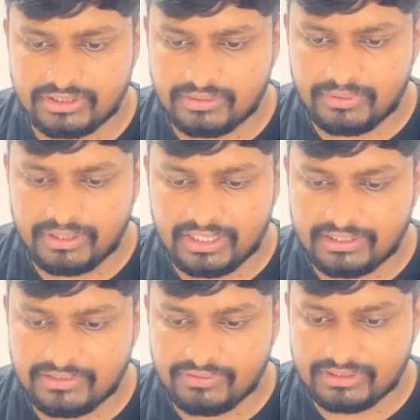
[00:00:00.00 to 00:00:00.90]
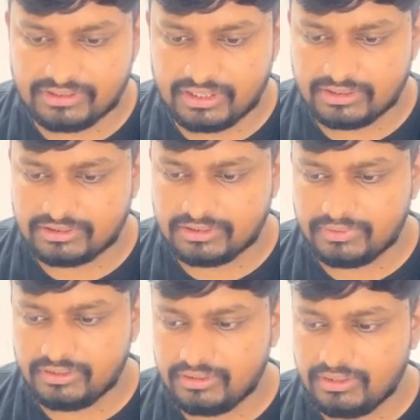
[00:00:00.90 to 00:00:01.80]
example, Aditya is our
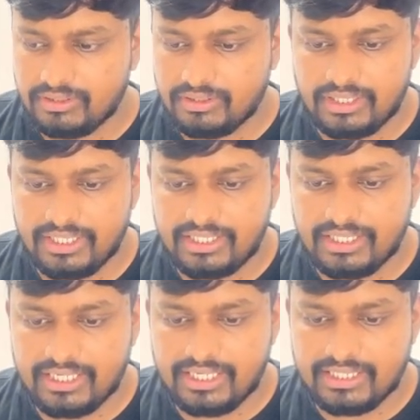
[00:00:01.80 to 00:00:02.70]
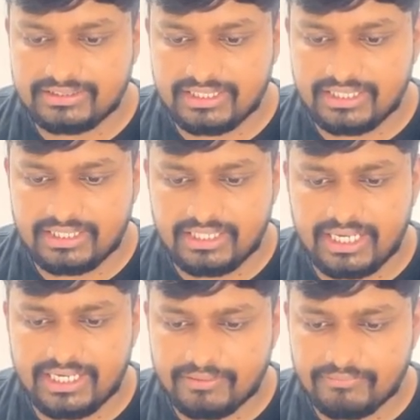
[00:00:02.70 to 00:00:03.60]
customer, right? And I'll select an
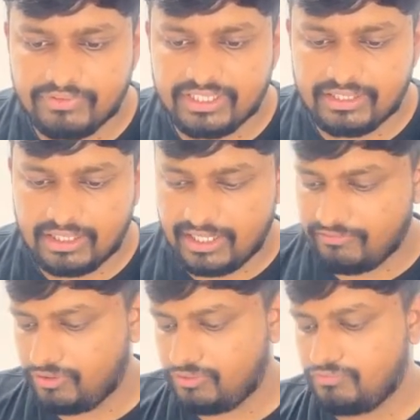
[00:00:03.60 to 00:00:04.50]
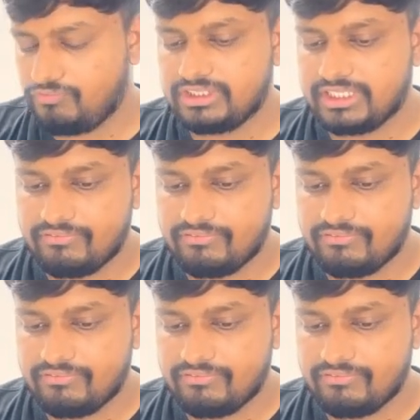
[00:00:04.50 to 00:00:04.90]
item where which I